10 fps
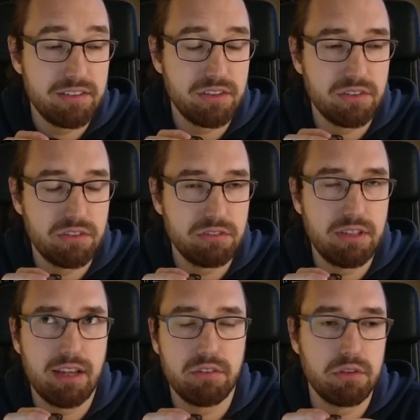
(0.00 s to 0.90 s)
So
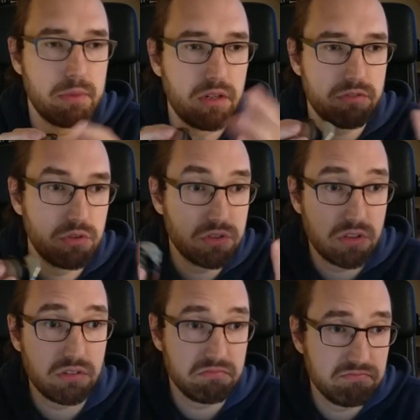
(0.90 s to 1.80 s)
to the power of 2.
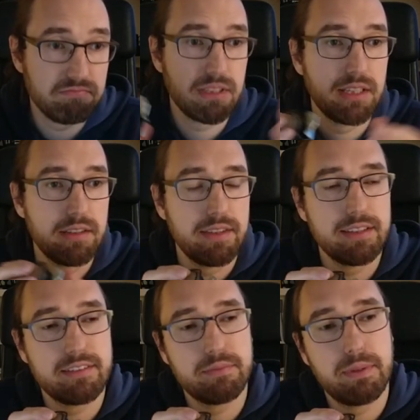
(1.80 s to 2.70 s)
So
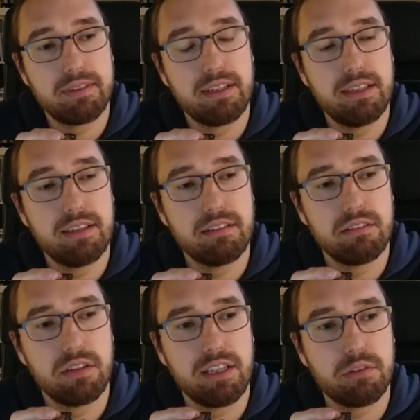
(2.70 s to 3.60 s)
that's basically
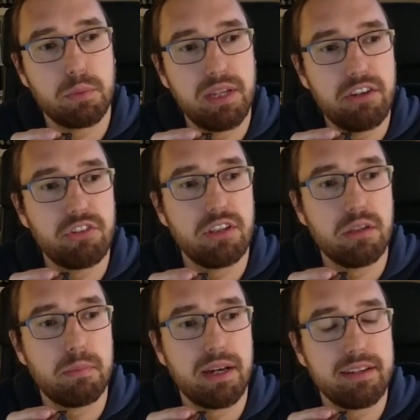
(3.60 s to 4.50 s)
not
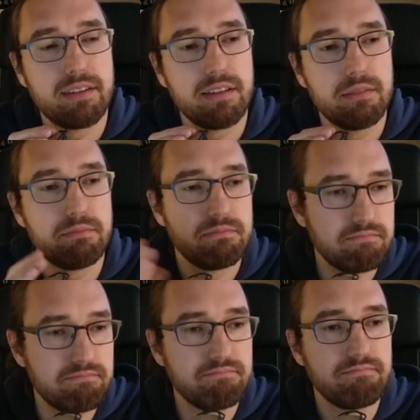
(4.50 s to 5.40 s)
exponential, but
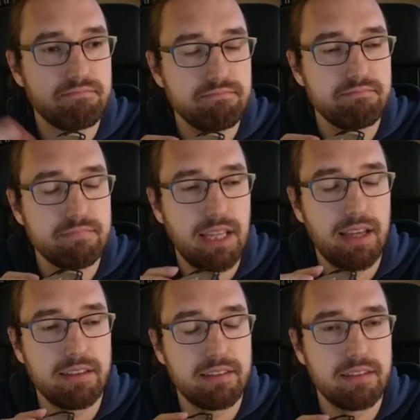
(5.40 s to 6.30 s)
yeah,
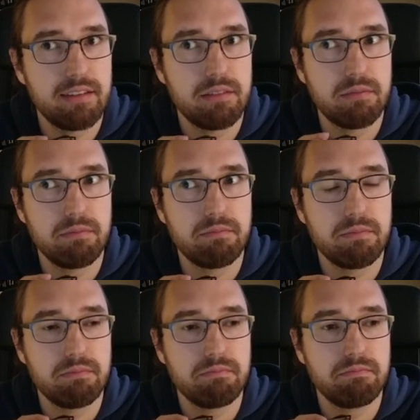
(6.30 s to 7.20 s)
it's
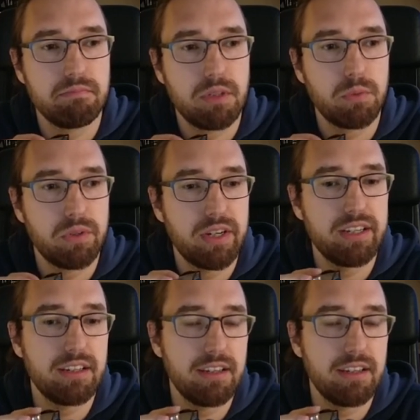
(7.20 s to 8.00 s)
quadratic.